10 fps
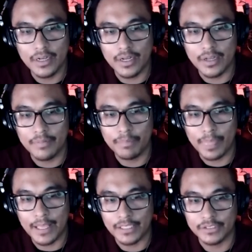
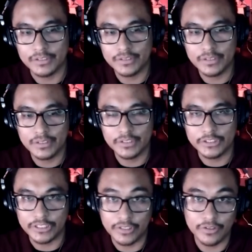as
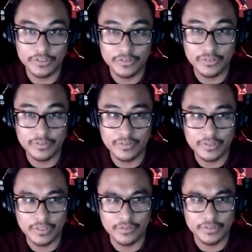she goes through,
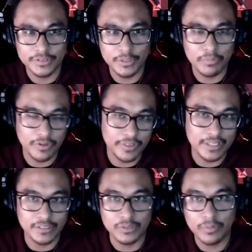similar
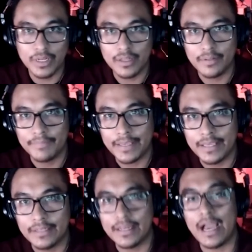things as well.
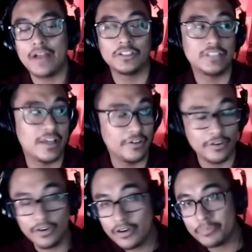And I understand
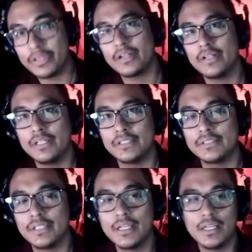her
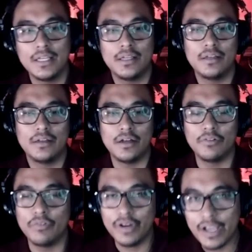because
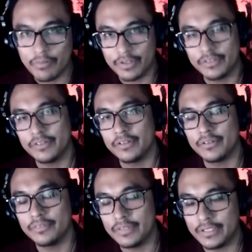of what I went
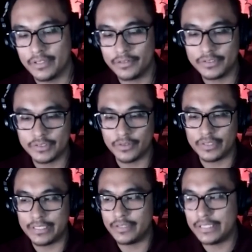through,
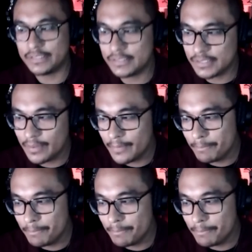so it's